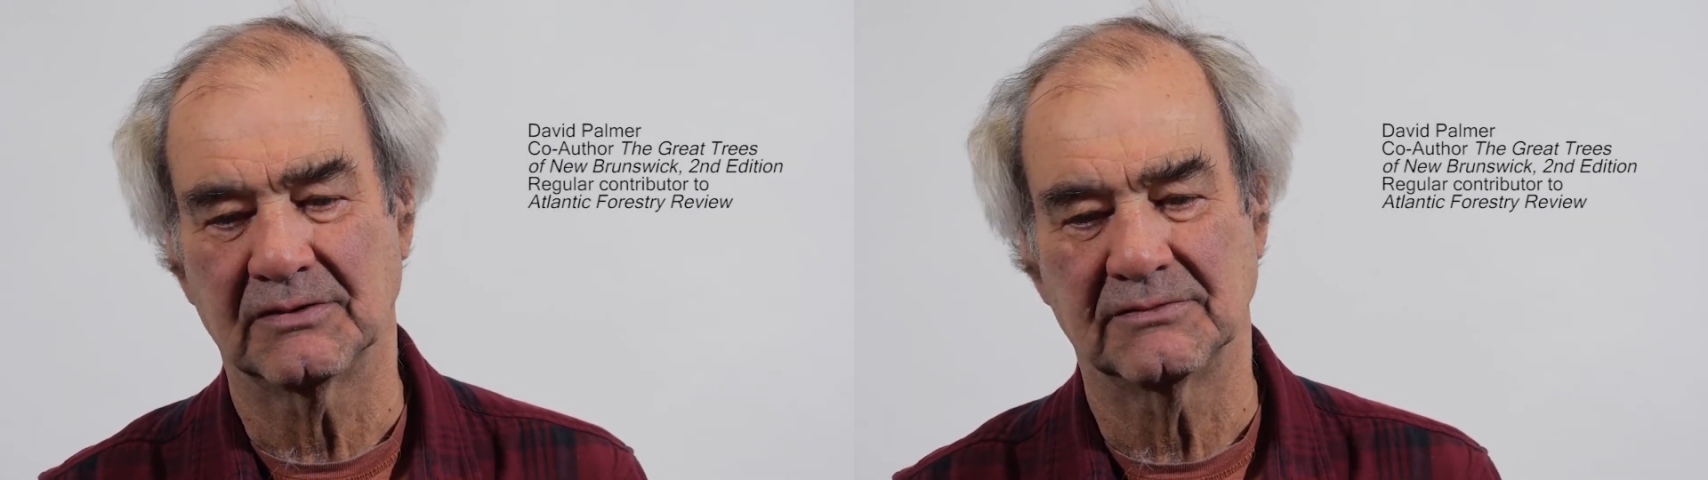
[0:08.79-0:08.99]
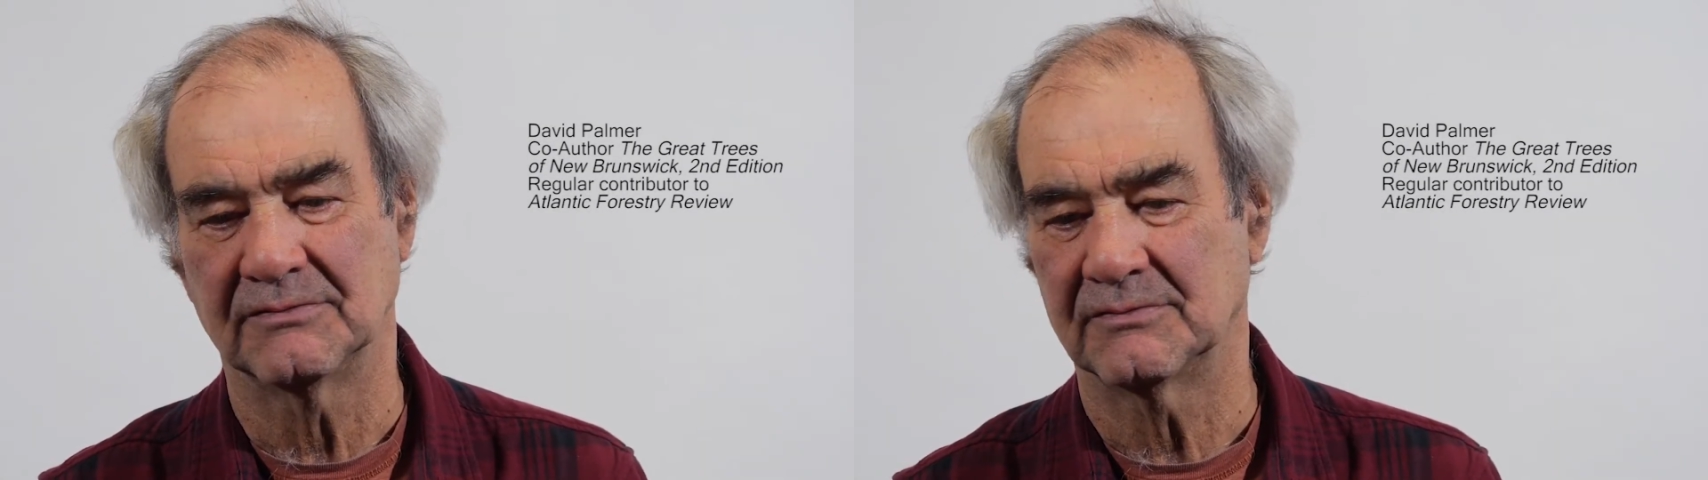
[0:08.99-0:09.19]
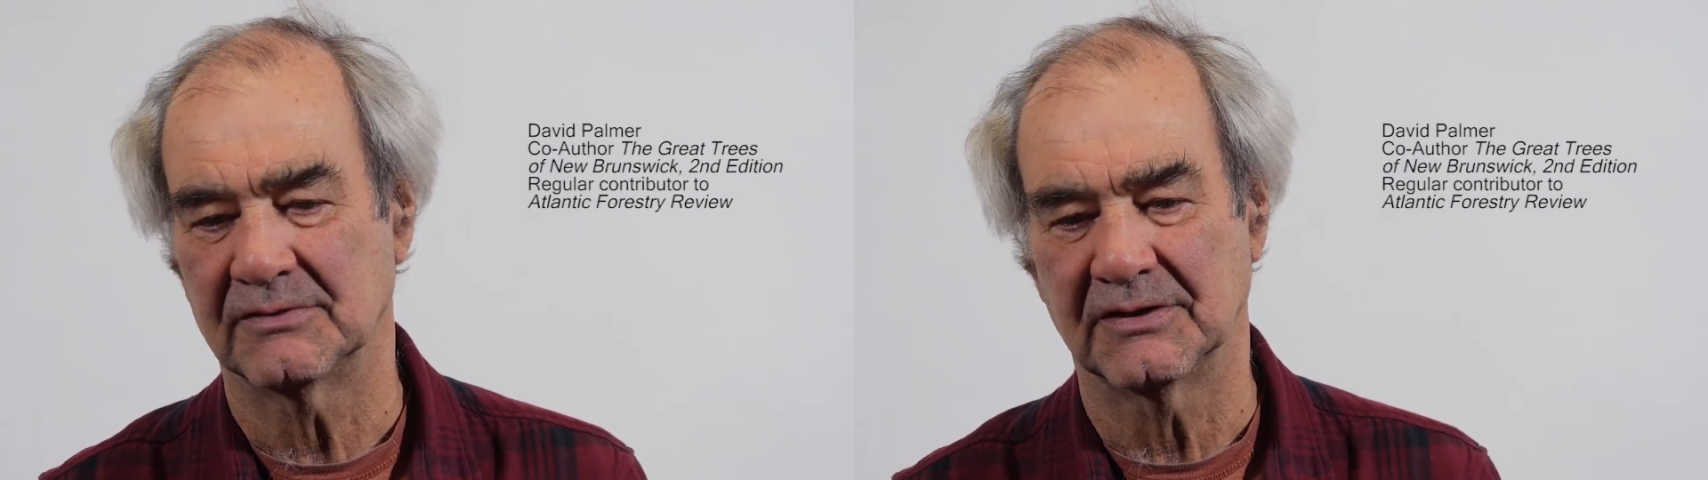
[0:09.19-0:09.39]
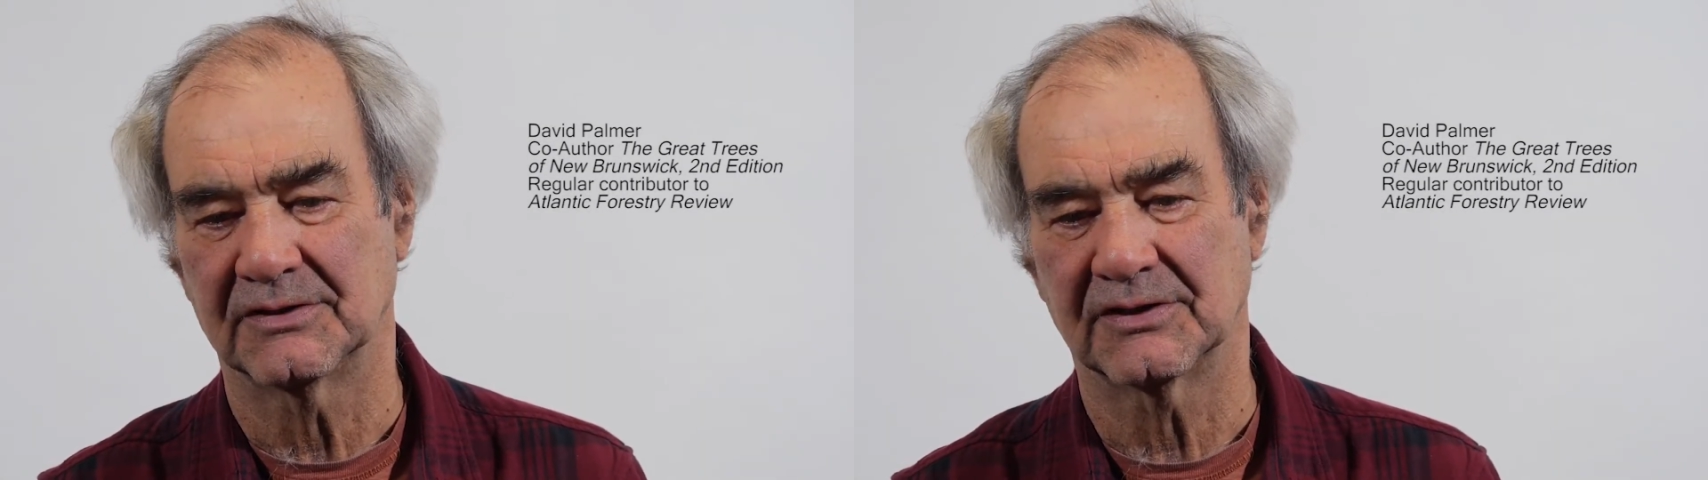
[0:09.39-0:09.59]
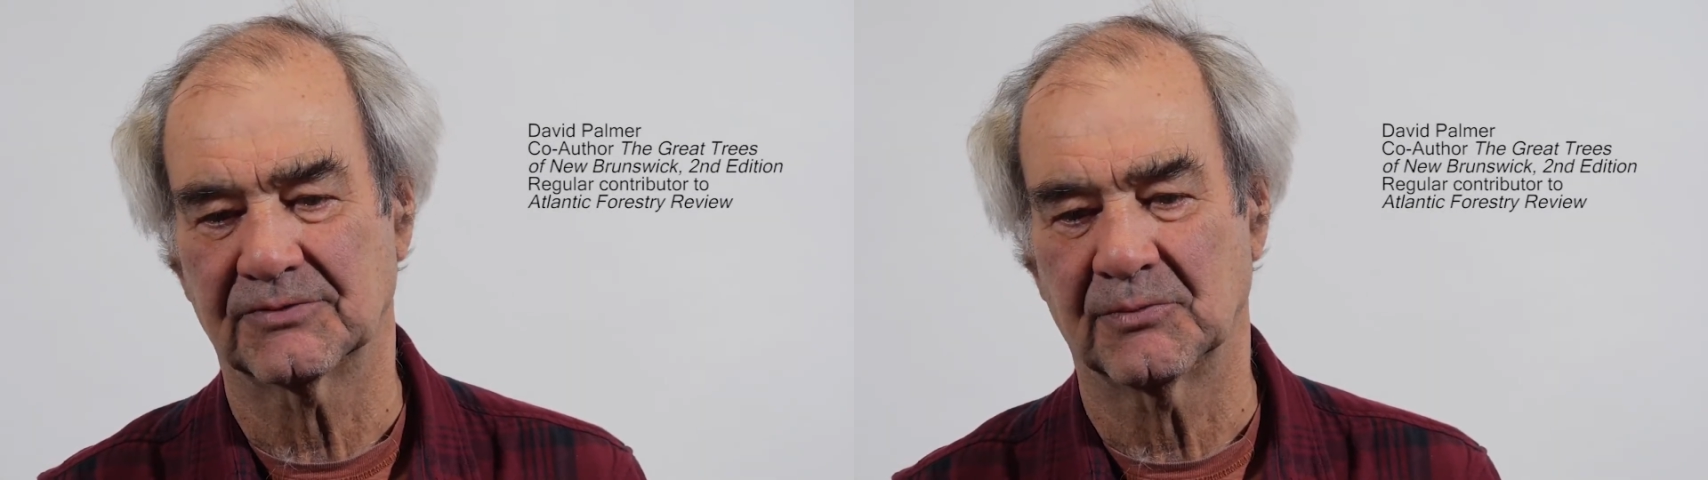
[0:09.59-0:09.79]
and
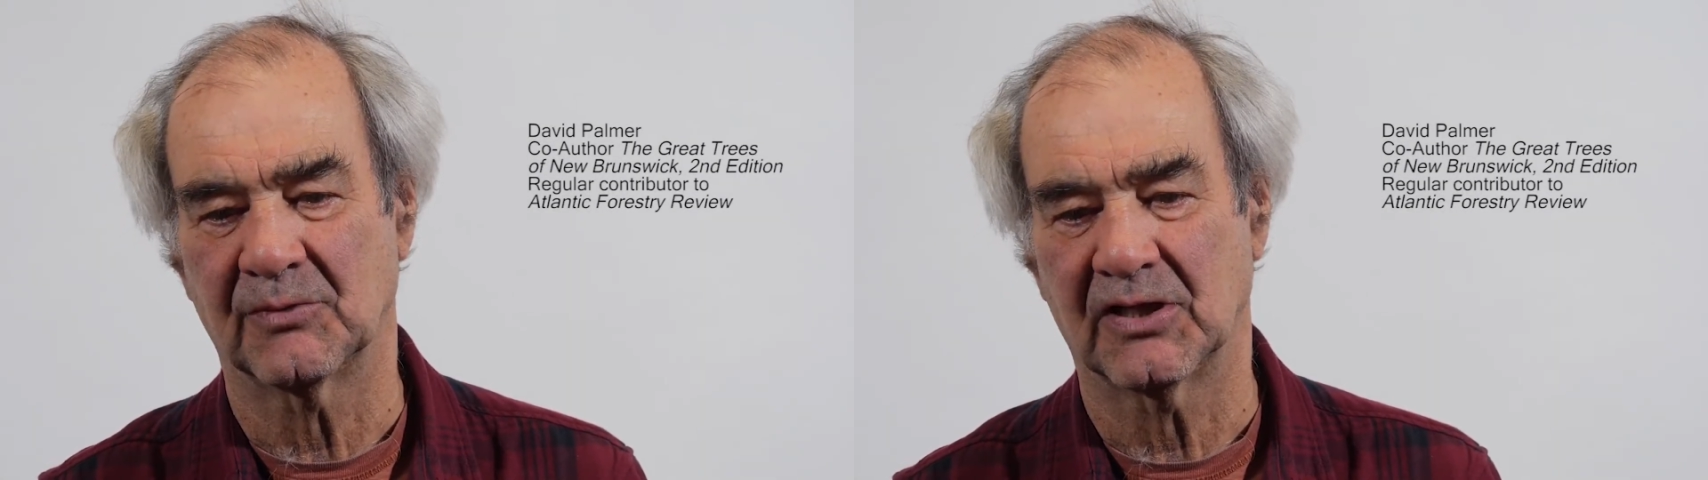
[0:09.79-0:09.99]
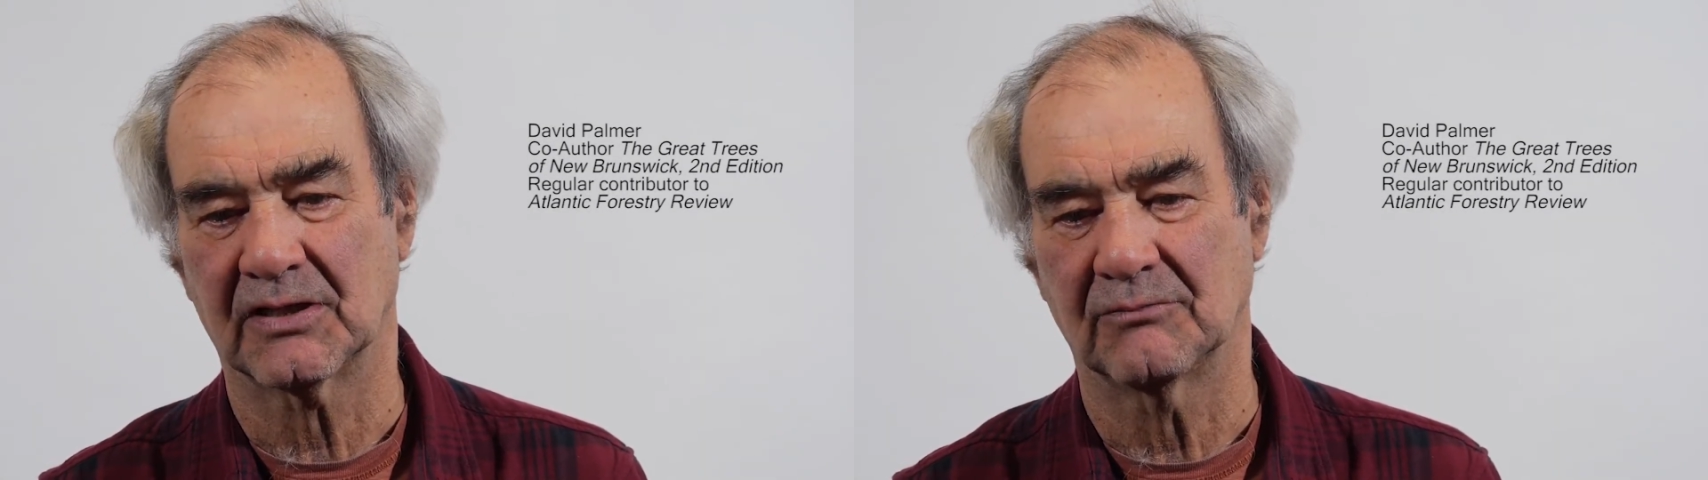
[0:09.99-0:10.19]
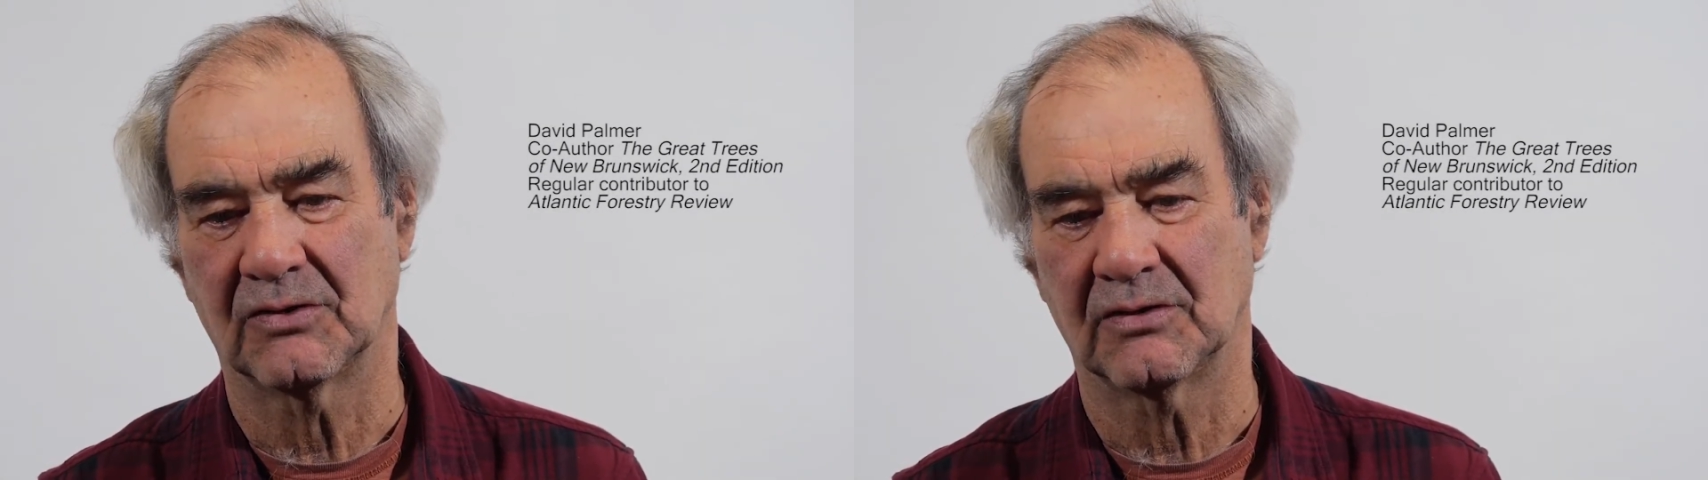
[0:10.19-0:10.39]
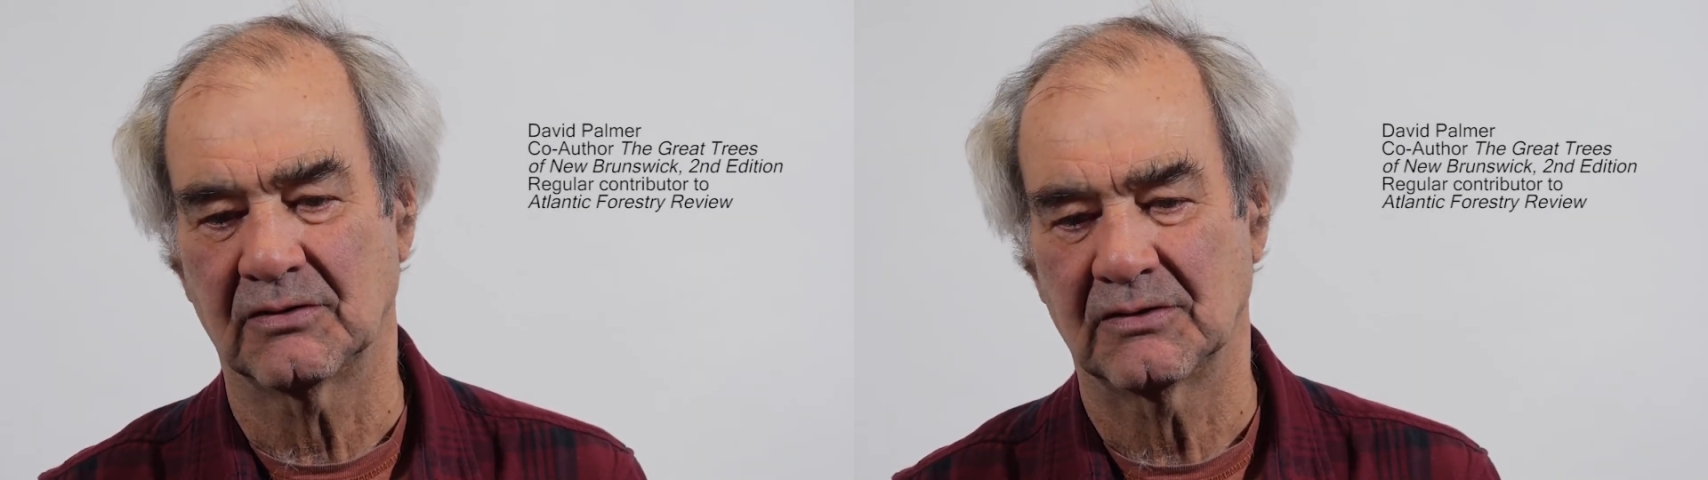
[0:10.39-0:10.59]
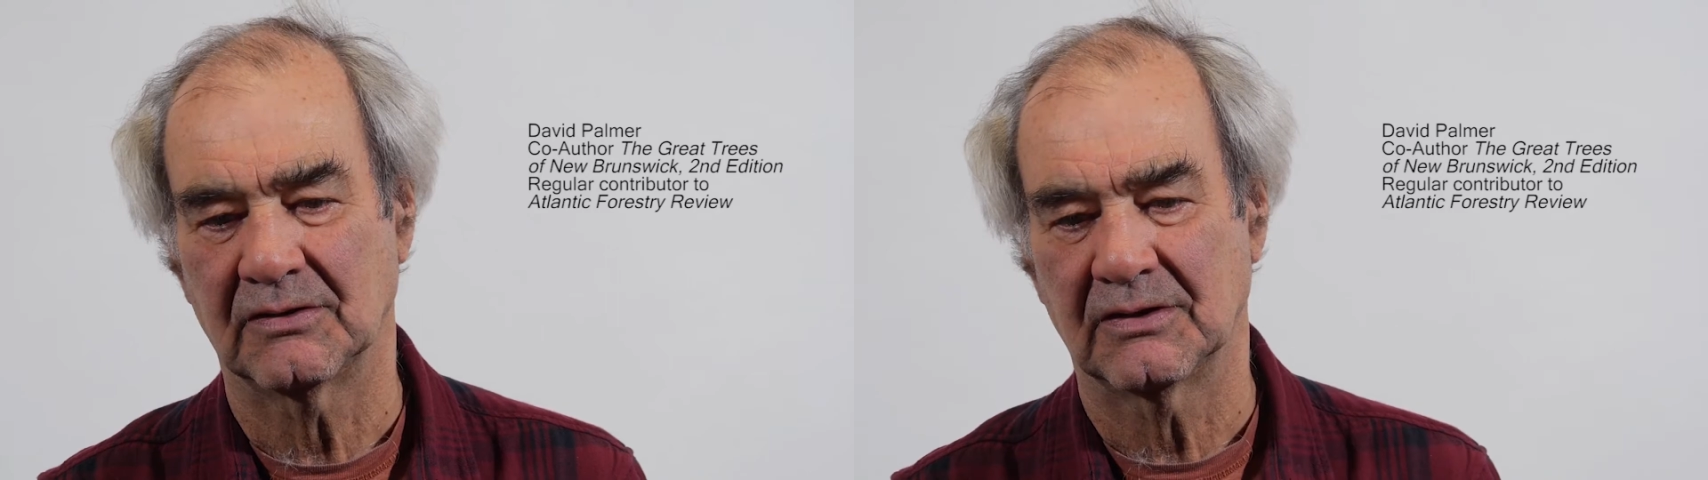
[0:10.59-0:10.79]
it's just remarkable